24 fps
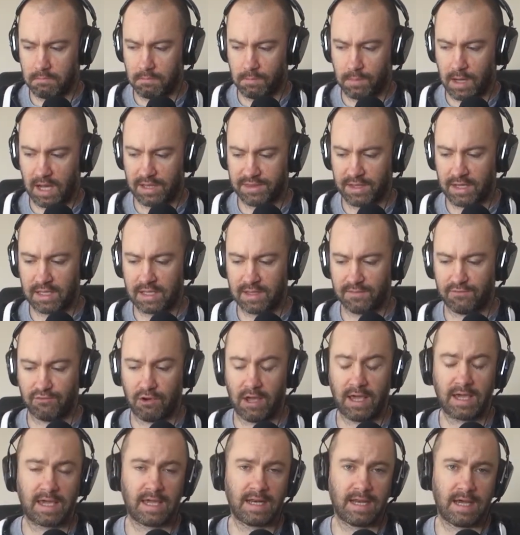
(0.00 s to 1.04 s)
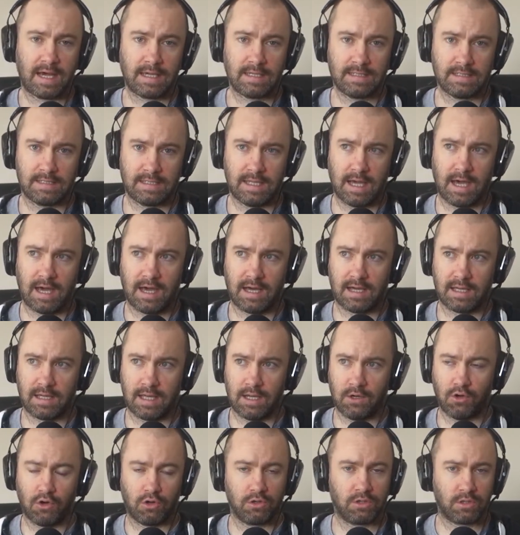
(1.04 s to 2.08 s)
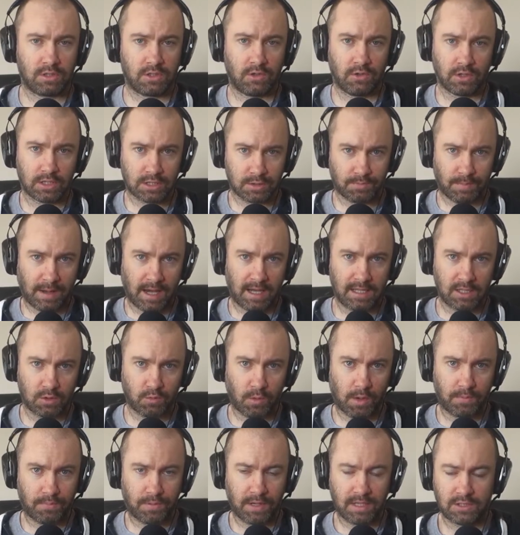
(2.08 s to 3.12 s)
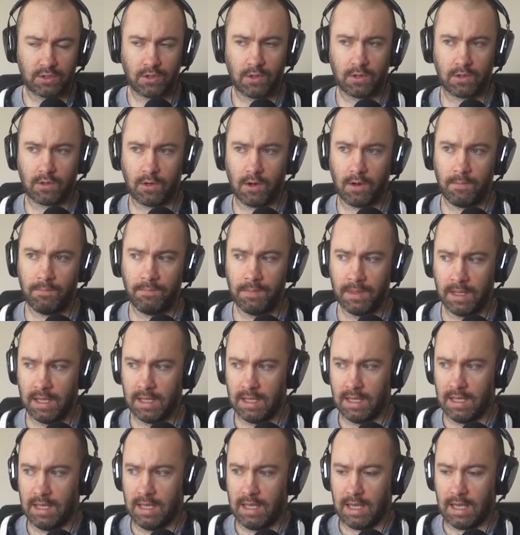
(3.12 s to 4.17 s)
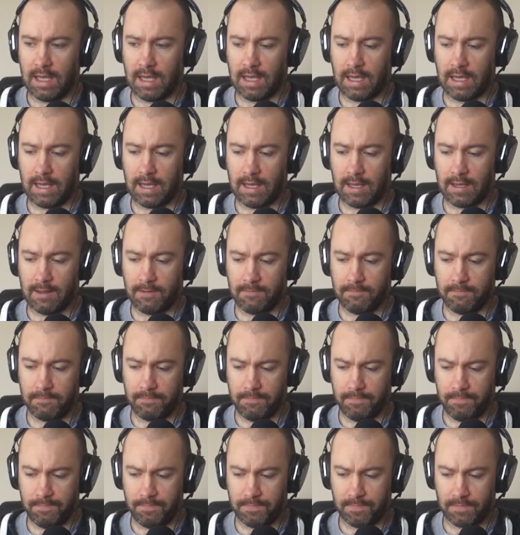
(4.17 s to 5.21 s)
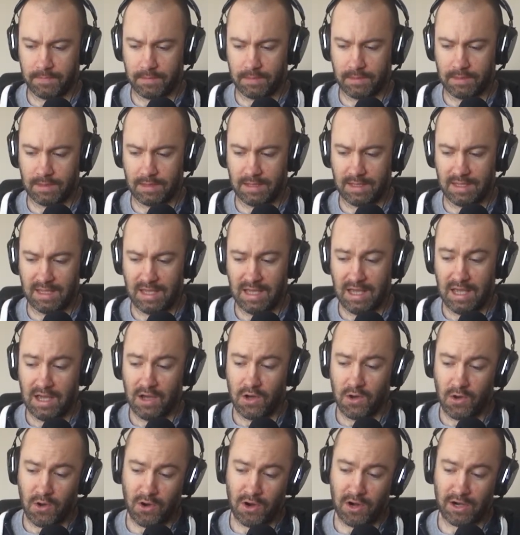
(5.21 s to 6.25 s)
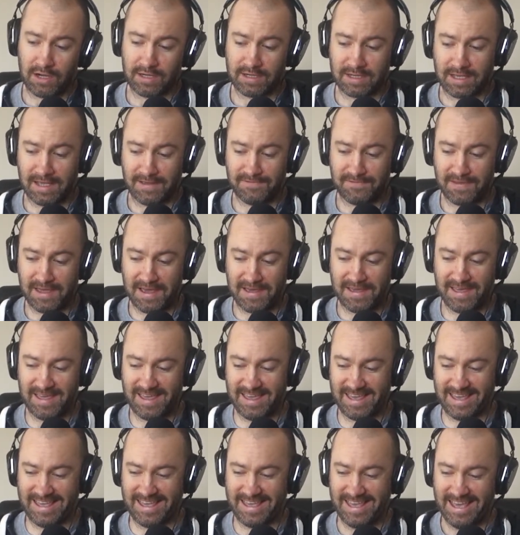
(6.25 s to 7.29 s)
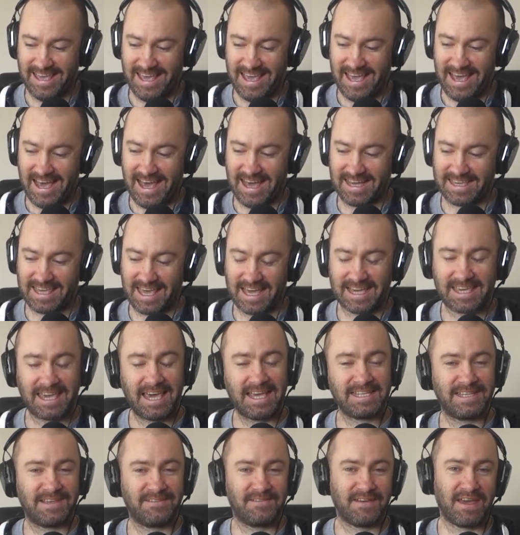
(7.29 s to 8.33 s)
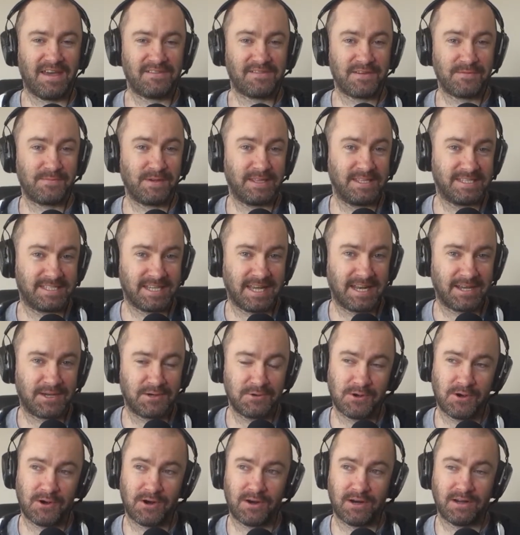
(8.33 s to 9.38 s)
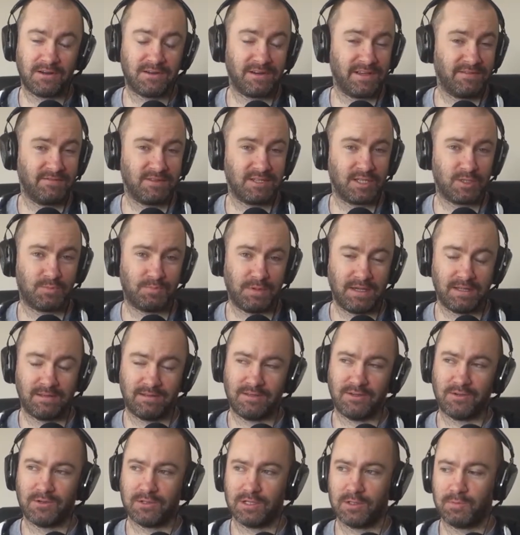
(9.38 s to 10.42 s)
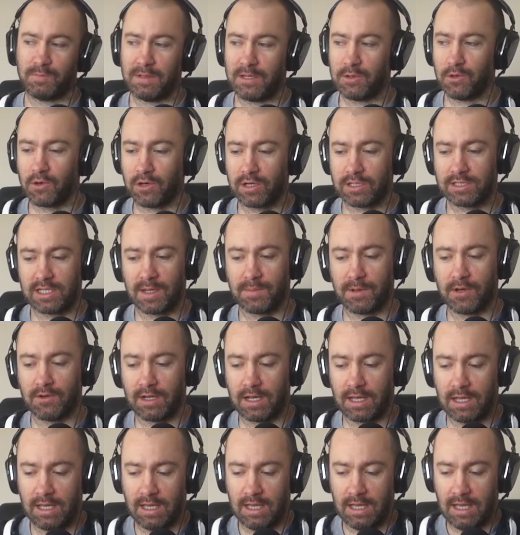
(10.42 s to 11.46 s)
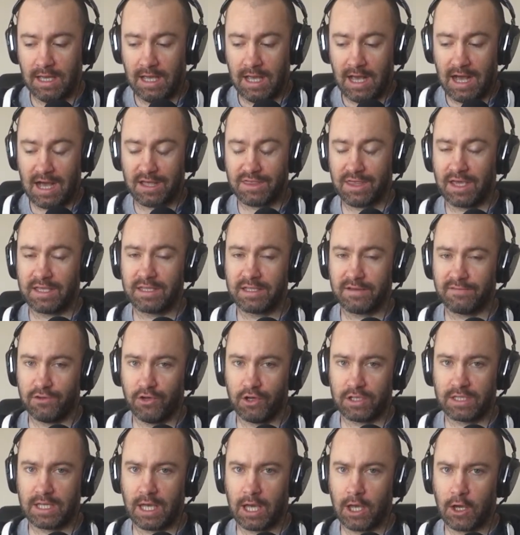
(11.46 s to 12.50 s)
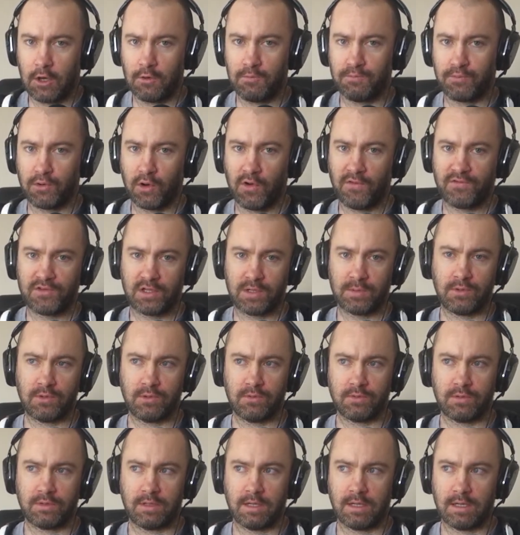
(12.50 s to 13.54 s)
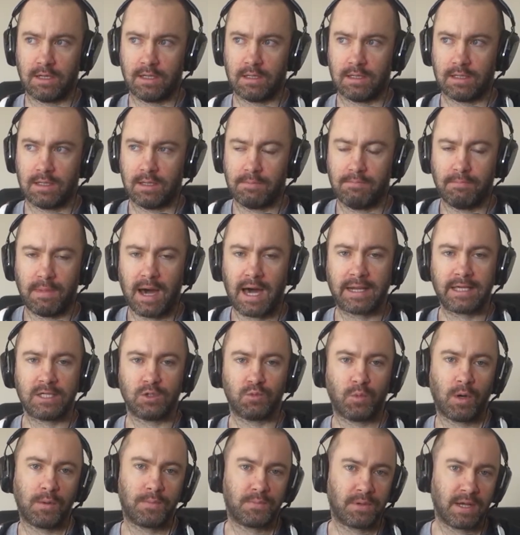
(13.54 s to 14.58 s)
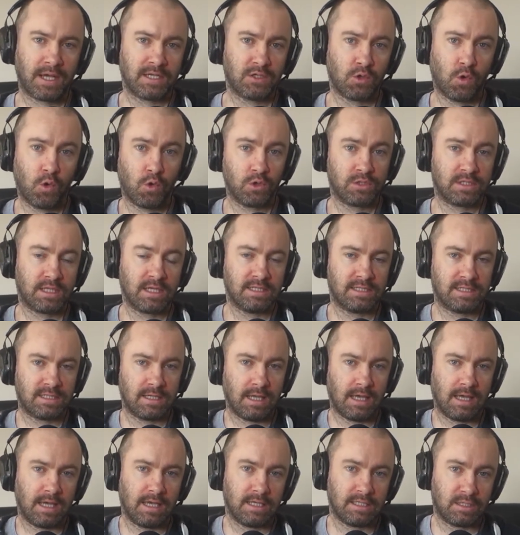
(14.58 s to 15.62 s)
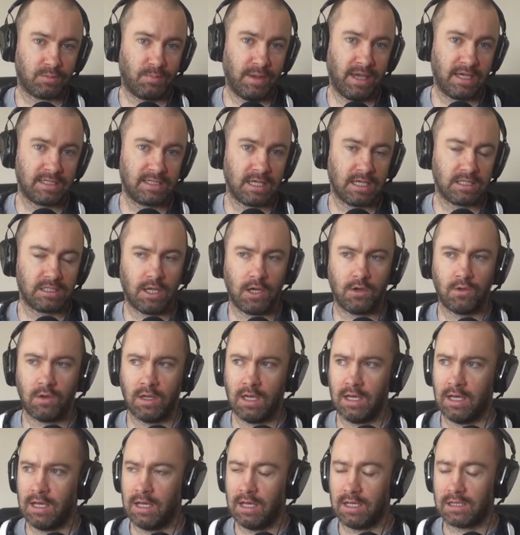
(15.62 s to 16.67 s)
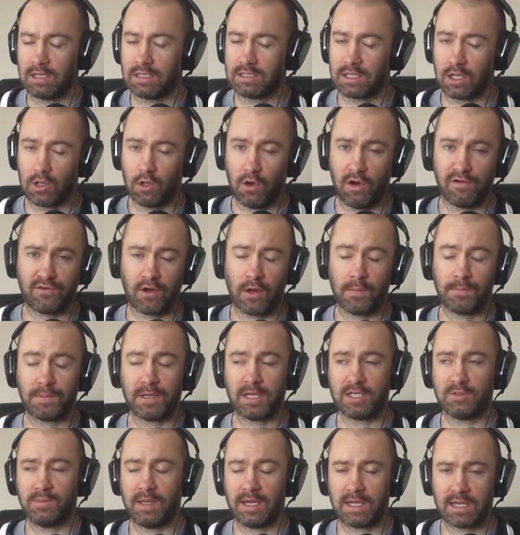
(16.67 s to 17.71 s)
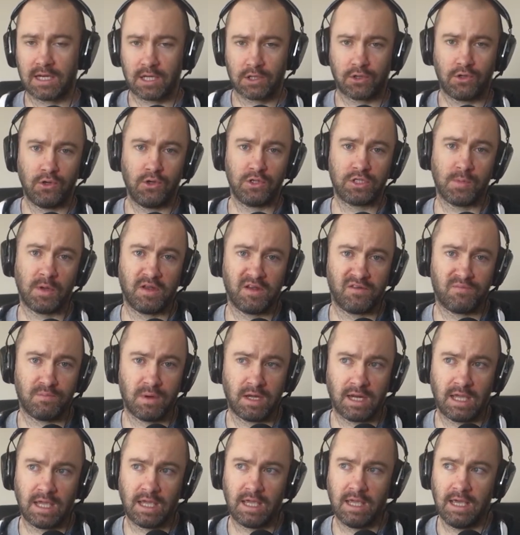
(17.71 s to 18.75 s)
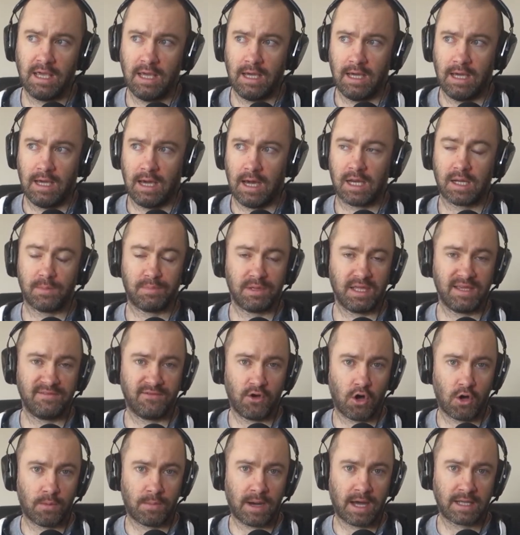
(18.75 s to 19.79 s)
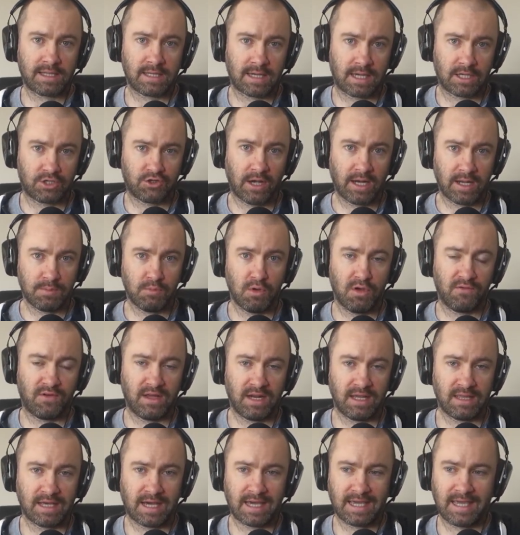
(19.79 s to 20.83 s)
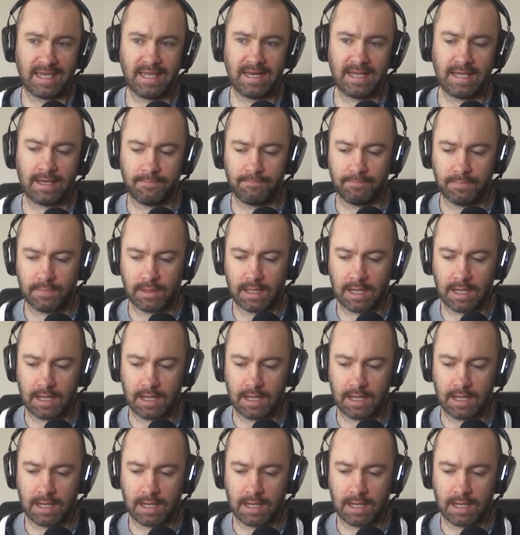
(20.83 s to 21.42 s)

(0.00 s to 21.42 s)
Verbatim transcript: But I think they've recognised that in order to expand WordPress.com, or if I guess if you're being cynical or even just being honest about it, I think they've looked at how profitable the managed WordPress hosting space is now. There's a lot of companies making a huge amount of money, and I believe Automattic are trying to move into that area.